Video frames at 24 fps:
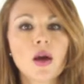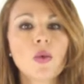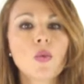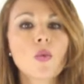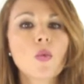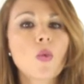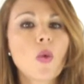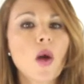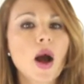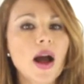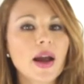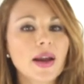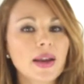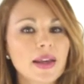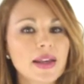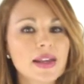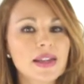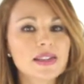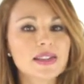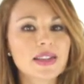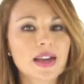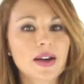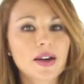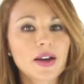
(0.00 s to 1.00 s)
what
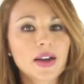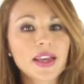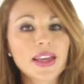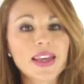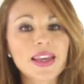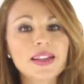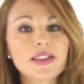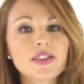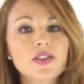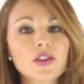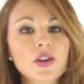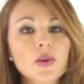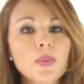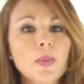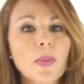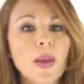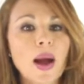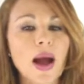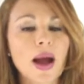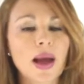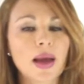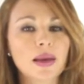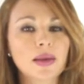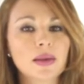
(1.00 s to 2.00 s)
is that in their
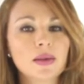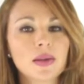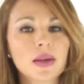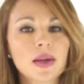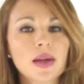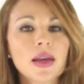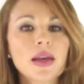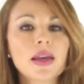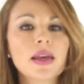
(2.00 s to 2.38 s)
mind